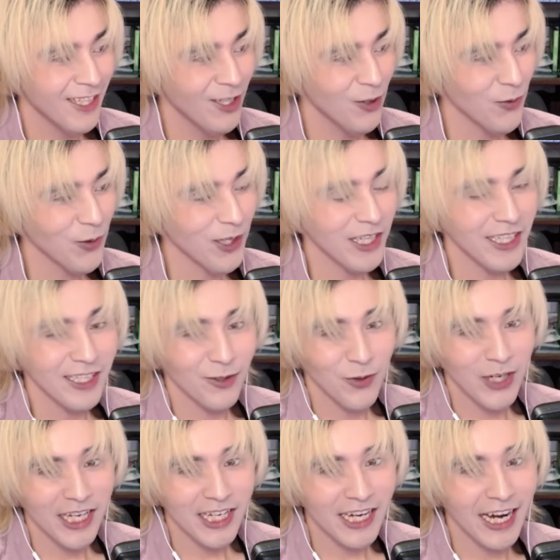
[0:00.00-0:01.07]
What
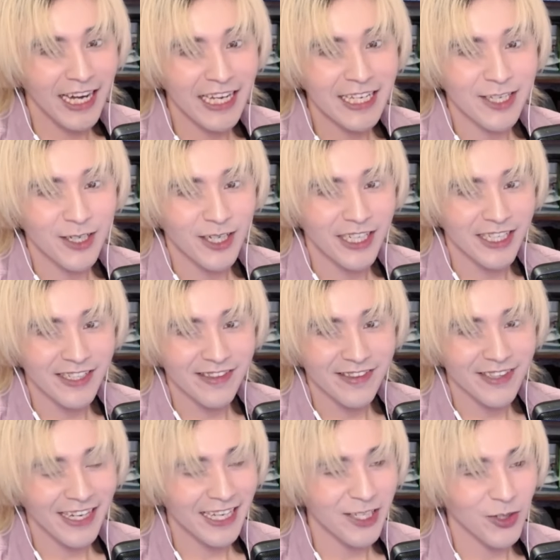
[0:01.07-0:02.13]

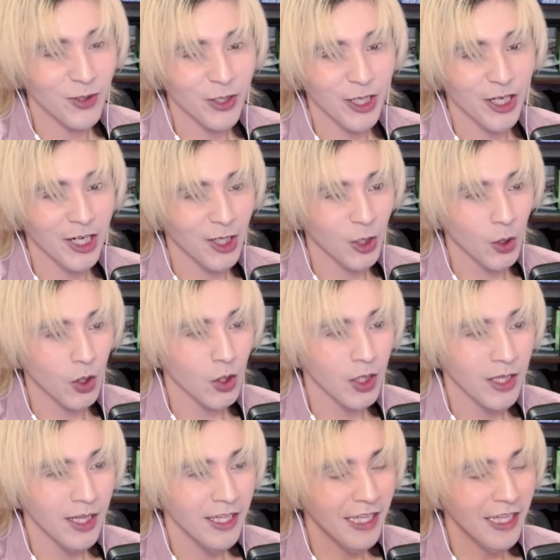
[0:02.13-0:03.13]
icons? I don't know.